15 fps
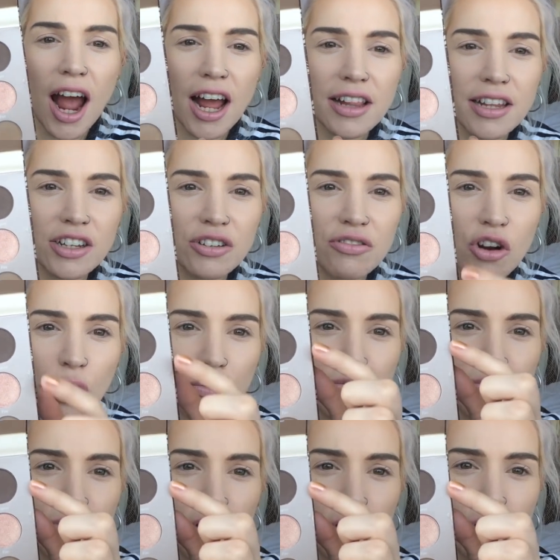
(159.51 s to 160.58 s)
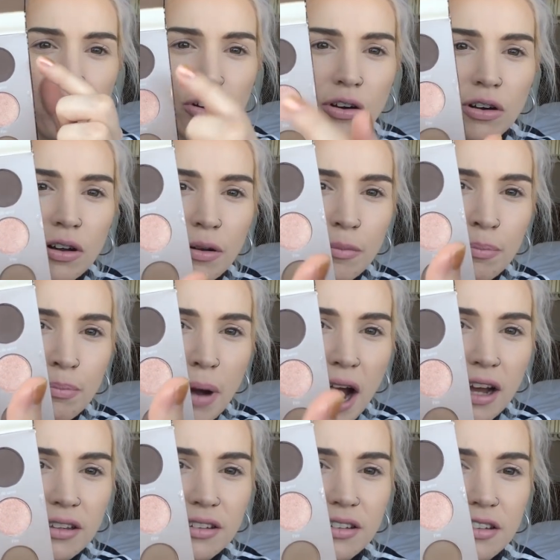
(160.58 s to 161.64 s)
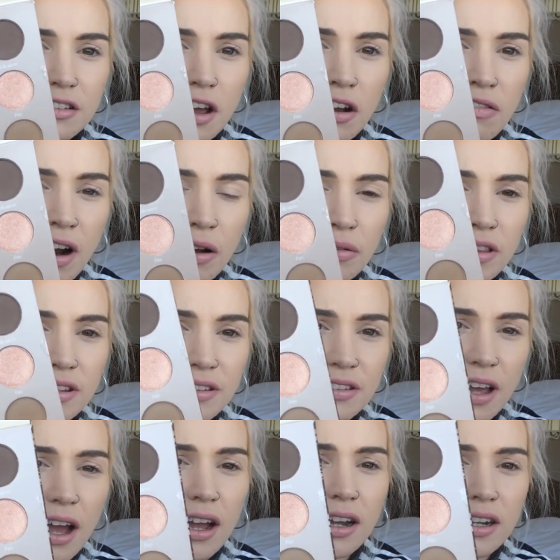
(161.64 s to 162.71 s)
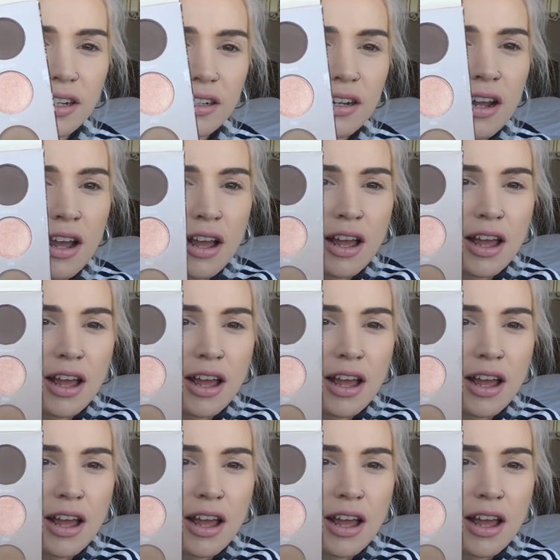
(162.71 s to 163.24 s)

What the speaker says: and then you've got four mattes around the side.